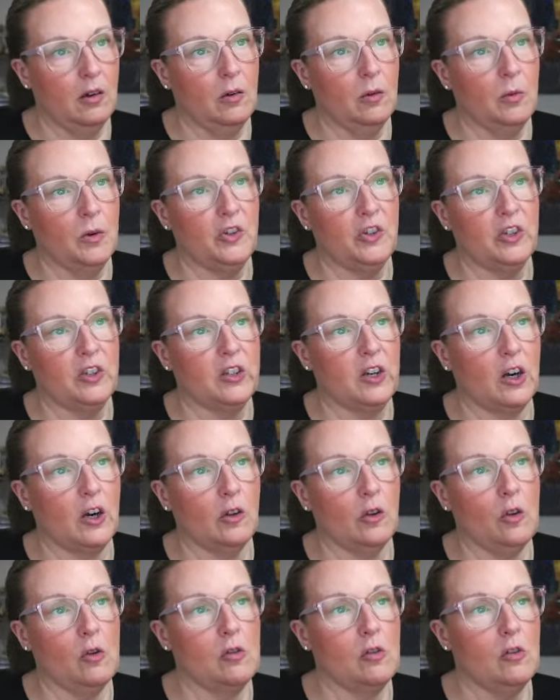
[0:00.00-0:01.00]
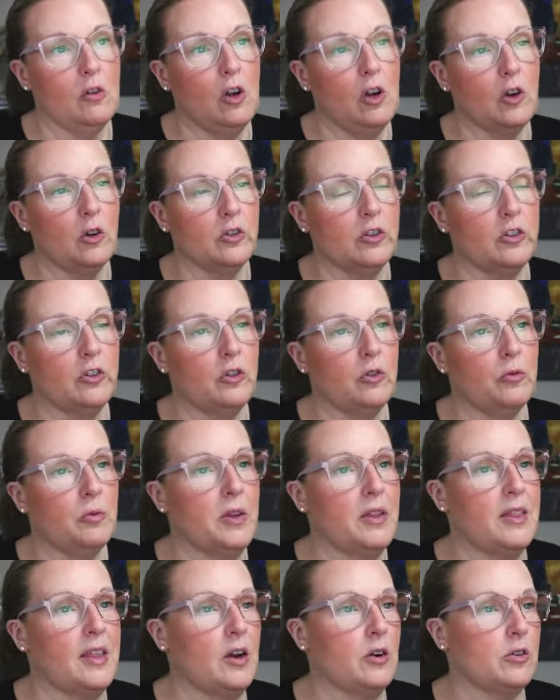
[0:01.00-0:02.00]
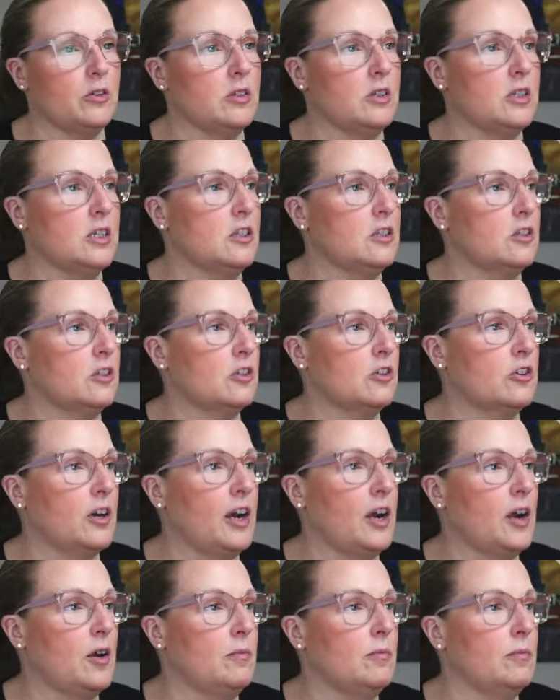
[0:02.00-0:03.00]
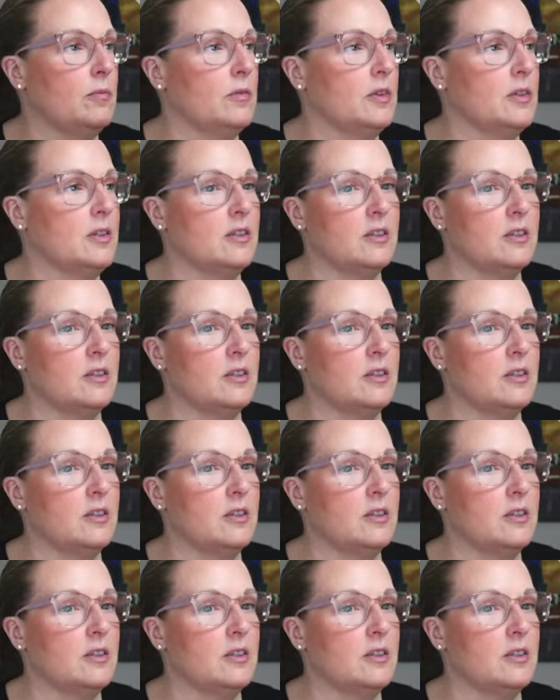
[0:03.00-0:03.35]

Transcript: which is our localhost 3000 Instagram. Let's